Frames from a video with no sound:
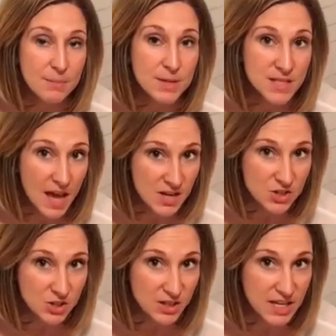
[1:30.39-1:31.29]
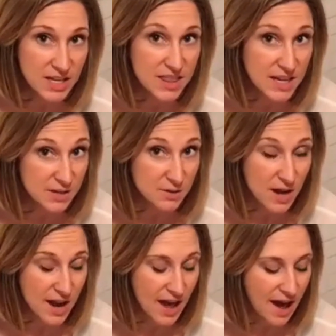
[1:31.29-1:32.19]
potentially, they do
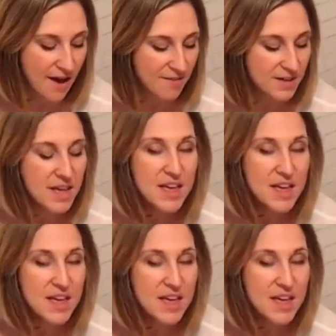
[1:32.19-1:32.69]
not have